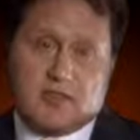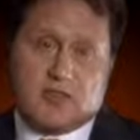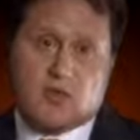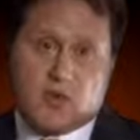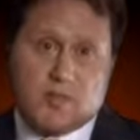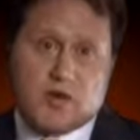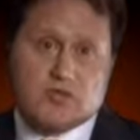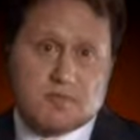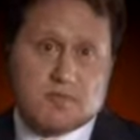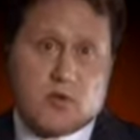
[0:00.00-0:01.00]
your most
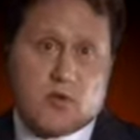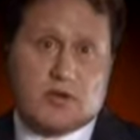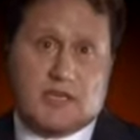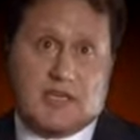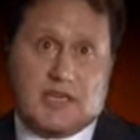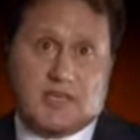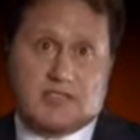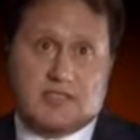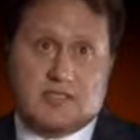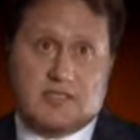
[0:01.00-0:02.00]
important case,